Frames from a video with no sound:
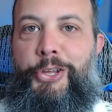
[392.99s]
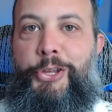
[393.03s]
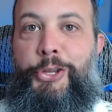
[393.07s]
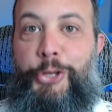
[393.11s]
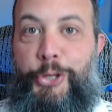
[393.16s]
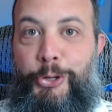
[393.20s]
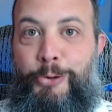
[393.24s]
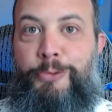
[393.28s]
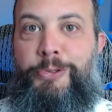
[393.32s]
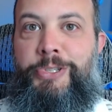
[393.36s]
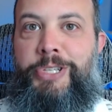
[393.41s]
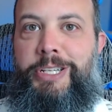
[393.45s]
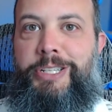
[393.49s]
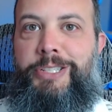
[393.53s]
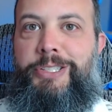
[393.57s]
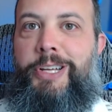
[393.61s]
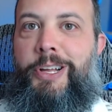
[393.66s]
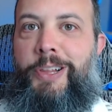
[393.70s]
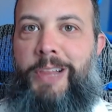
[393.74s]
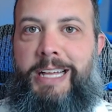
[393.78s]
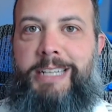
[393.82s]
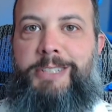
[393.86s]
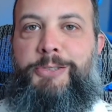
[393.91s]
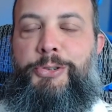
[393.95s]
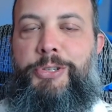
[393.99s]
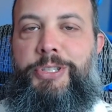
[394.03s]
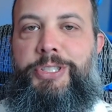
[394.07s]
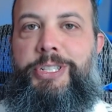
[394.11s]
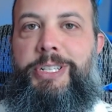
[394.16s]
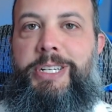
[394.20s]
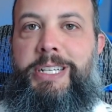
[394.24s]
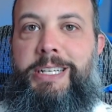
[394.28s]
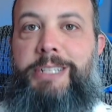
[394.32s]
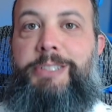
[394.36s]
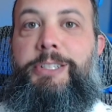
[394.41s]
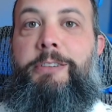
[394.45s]
uses
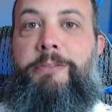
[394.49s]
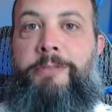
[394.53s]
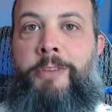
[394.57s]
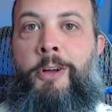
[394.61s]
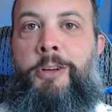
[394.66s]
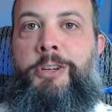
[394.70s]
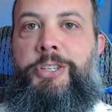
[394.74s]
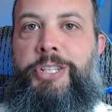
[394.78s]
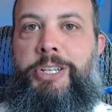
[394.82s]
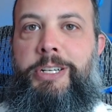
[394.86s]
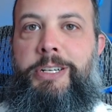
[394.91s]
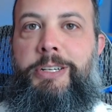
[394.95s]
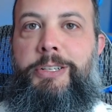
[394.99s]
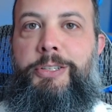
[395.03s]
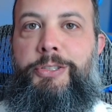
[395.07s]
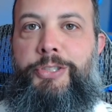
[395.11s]
electricity to function,